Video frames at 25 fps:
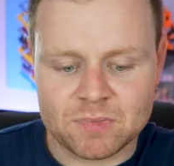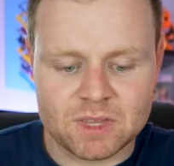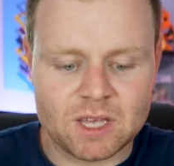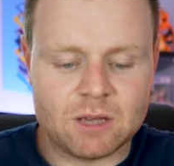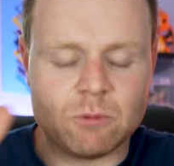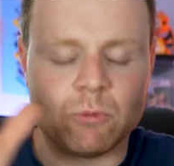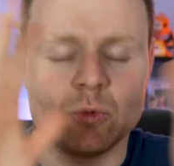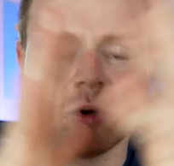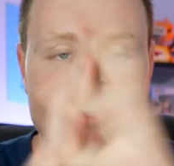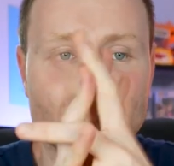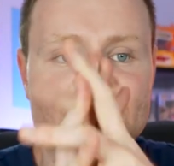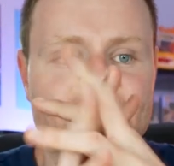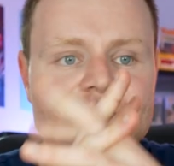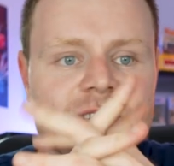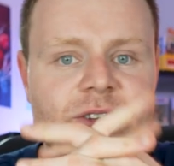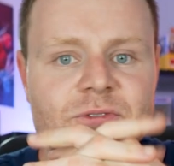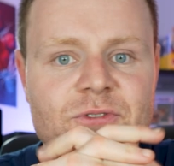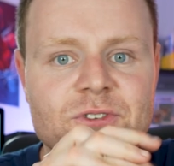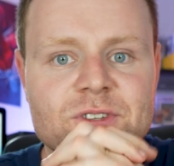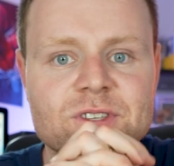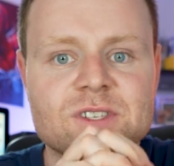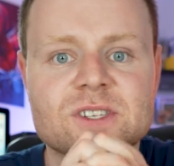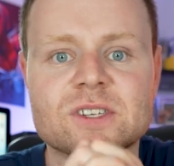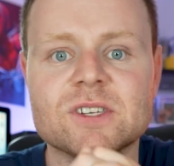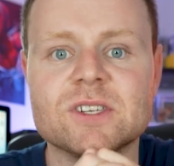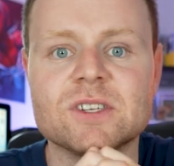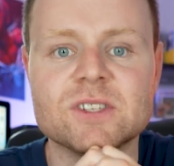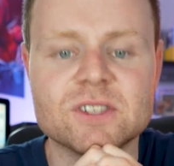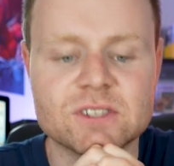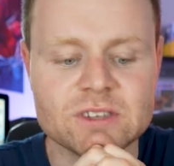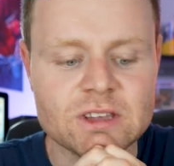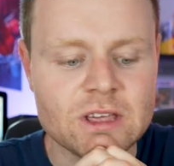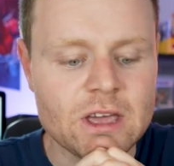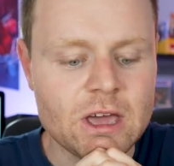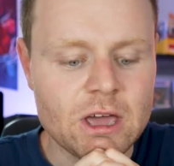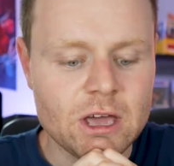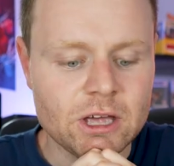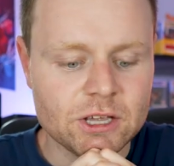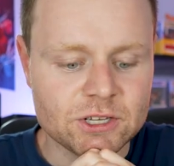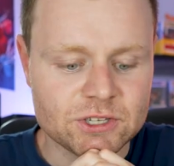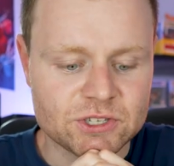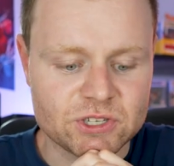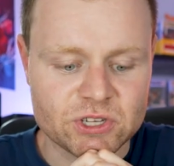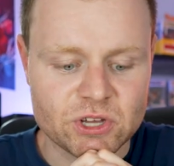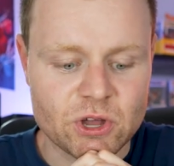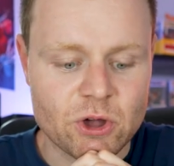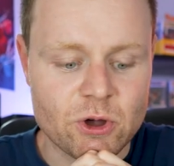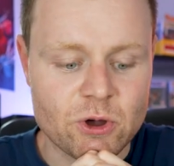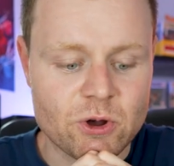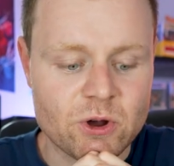and what the difference is.
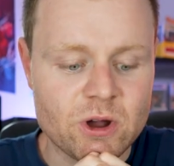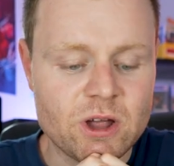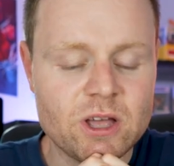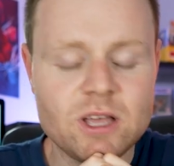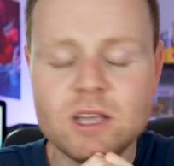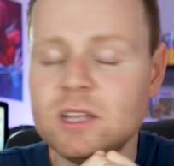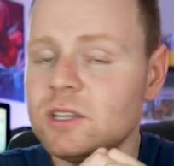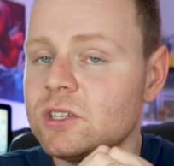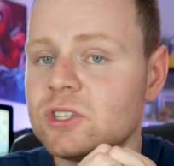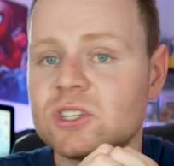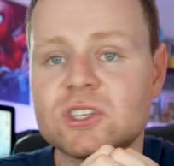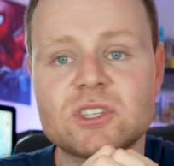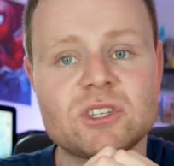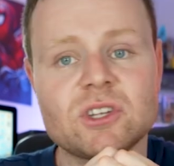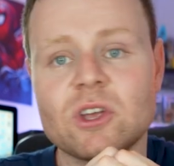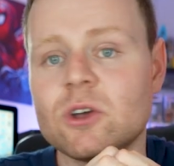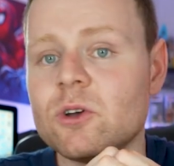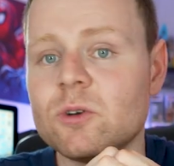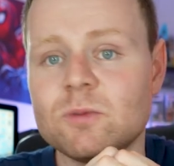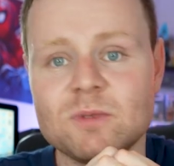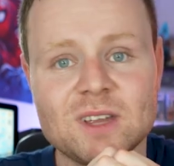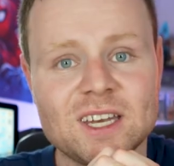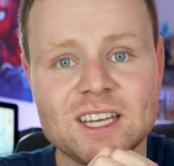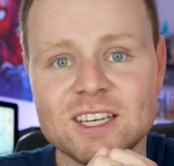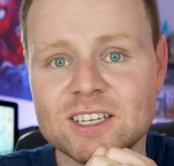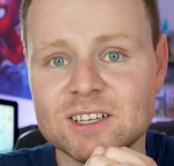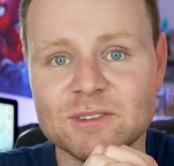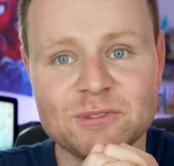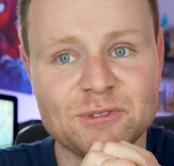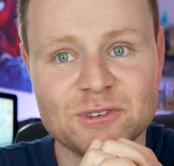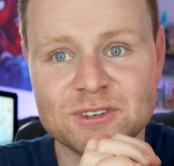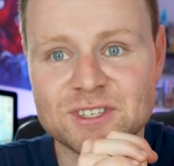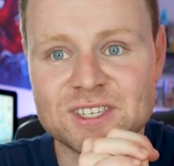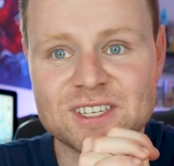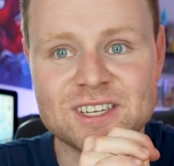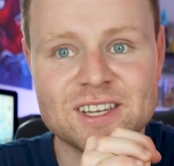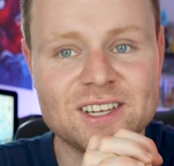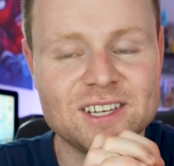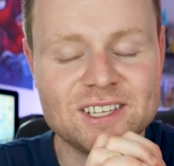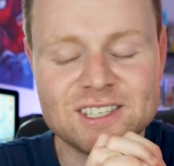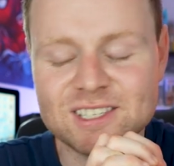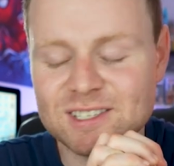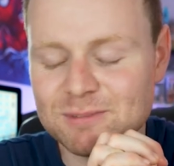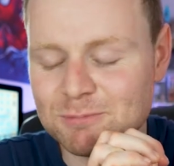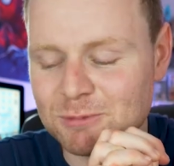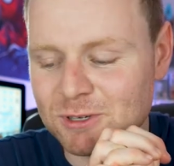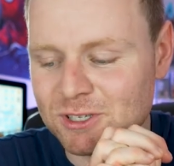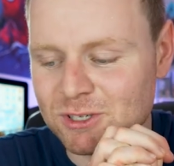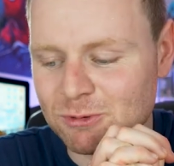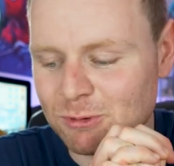So many
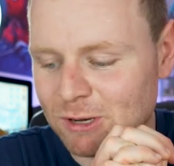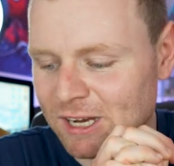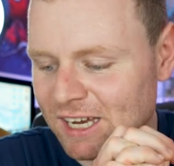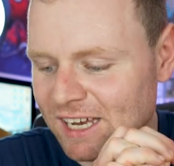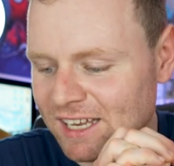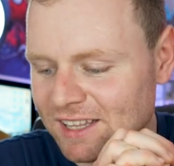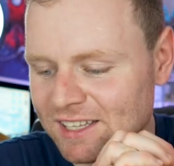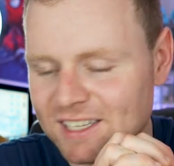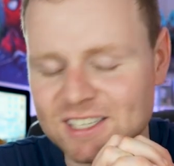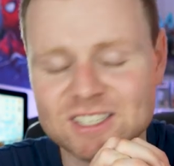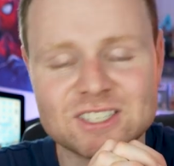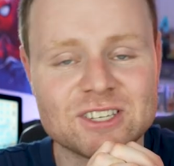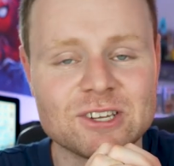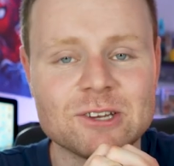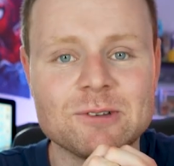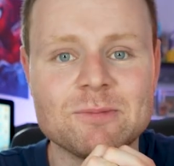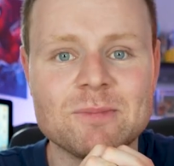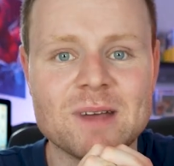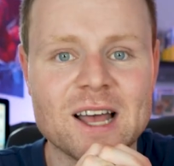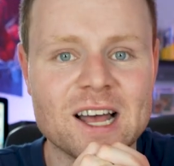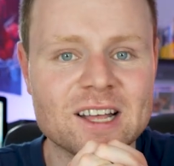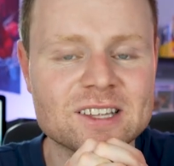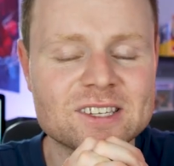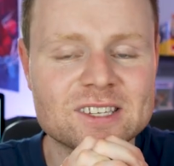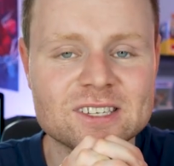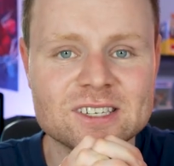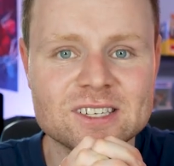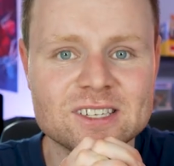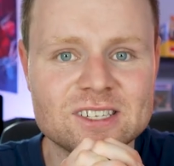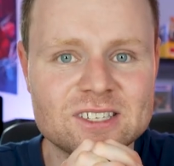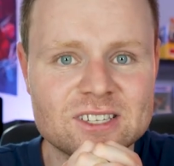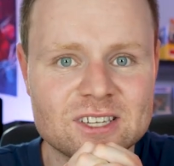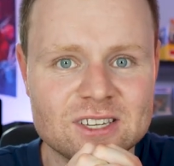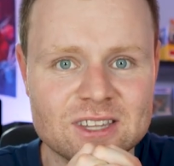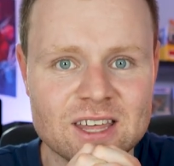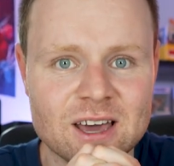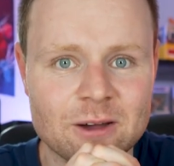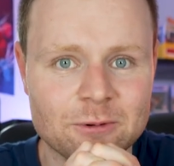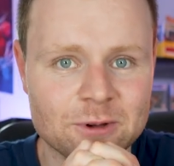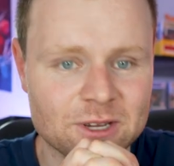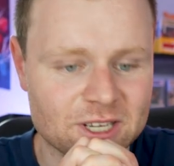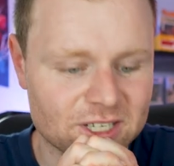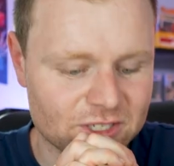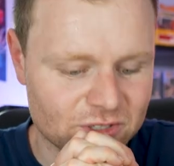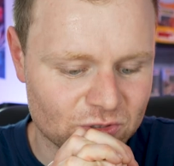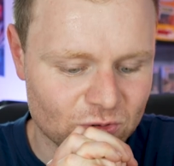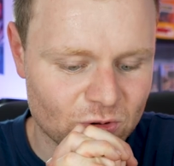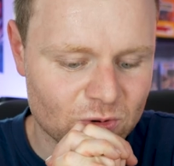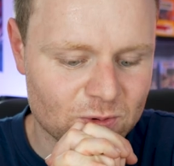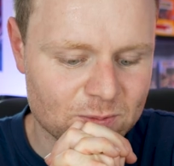differences between these two mouses that we
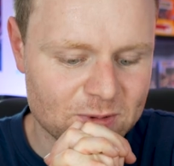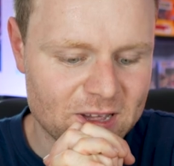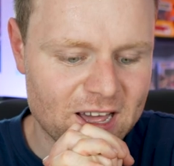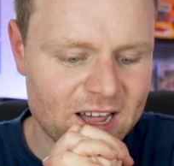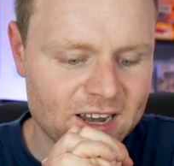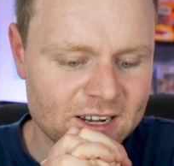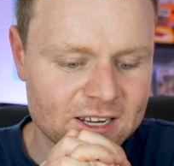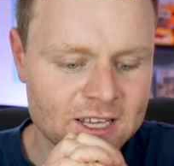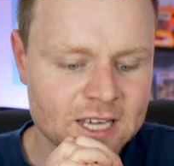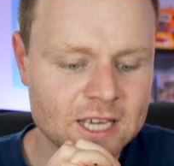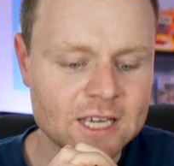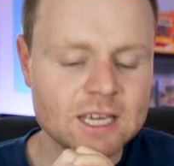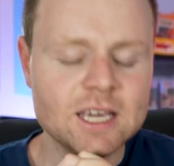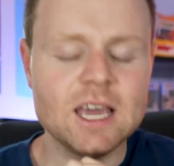can talk about.